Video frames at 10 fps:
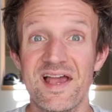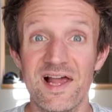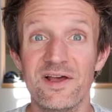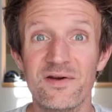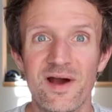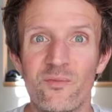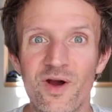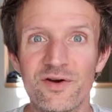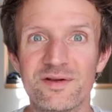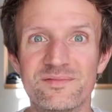Hello and
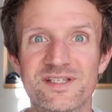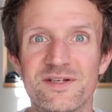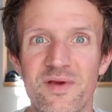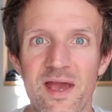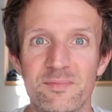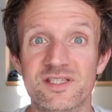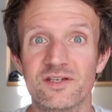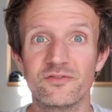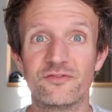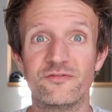welcome to
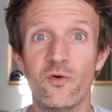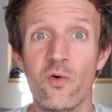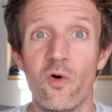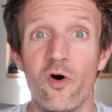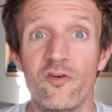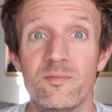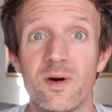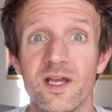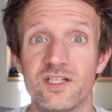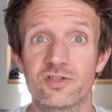episode 4 of
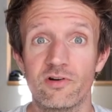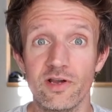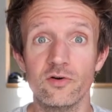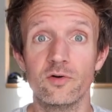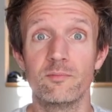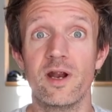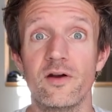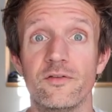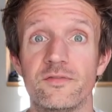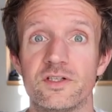my trail
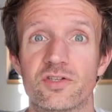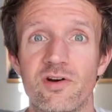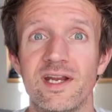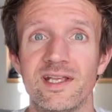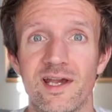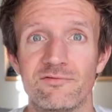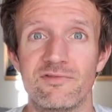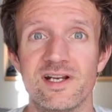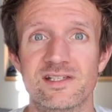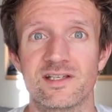marathon training
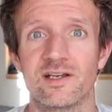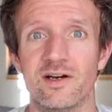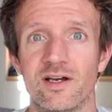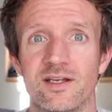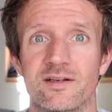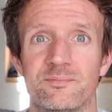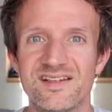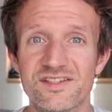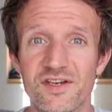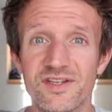and racing guide.
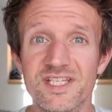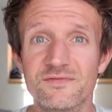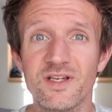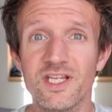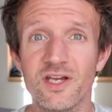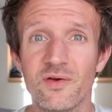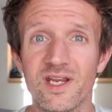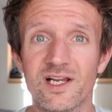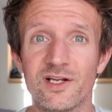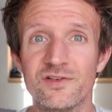So this video
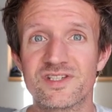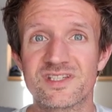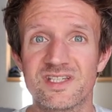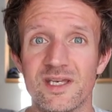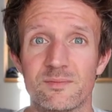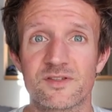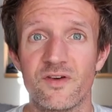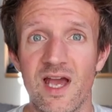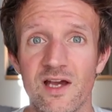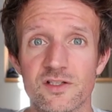includes tips
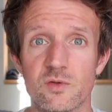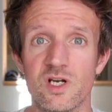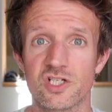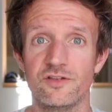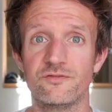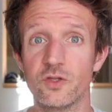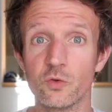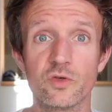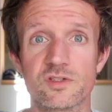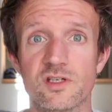for how to actually
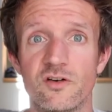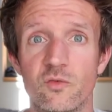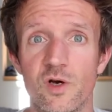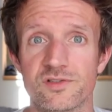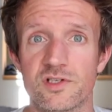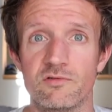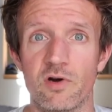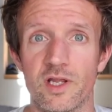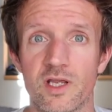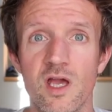fuel yourself whilst you're
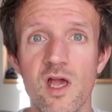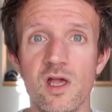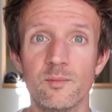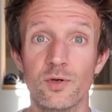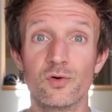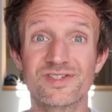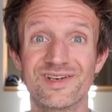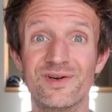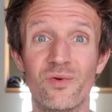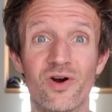running, but
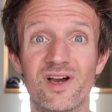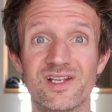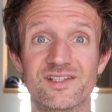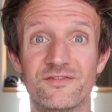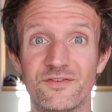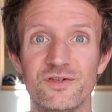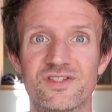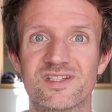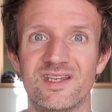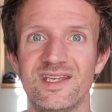also what kinds of
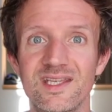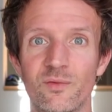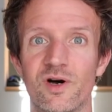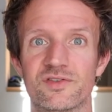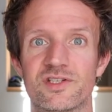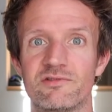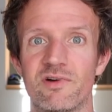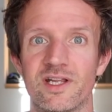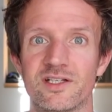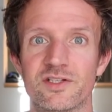foods to eat whilst you're
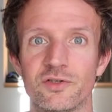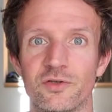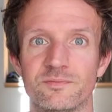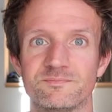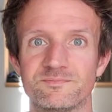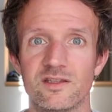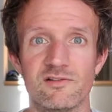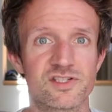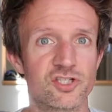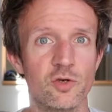running too. There
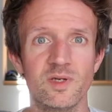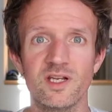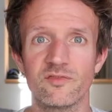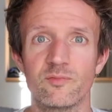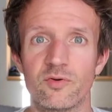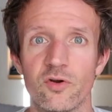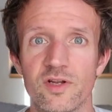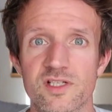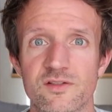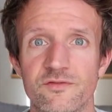are so many different
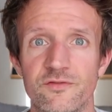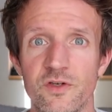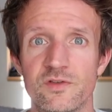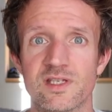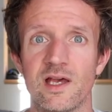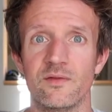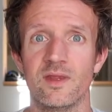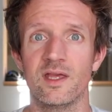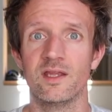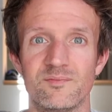products and foods out
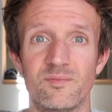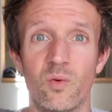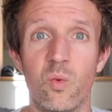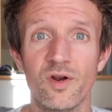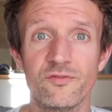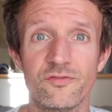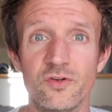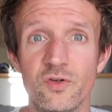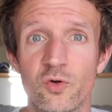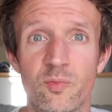there, but one
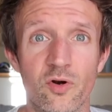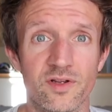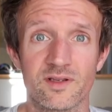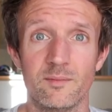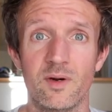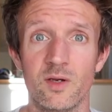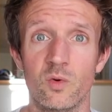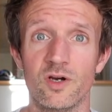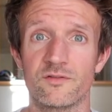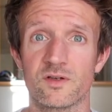food or product that might
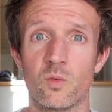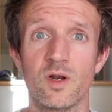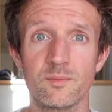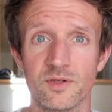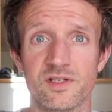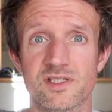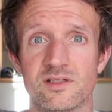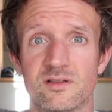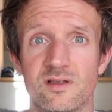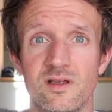work for one
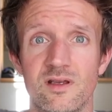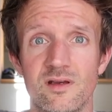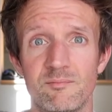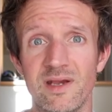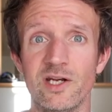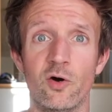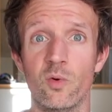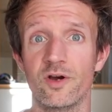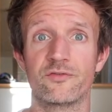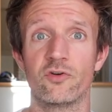person may not
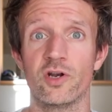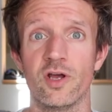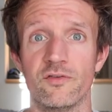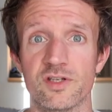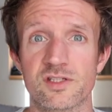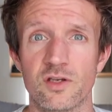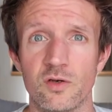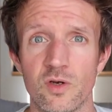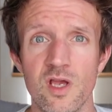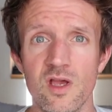work for another.
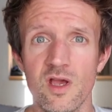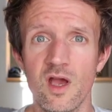So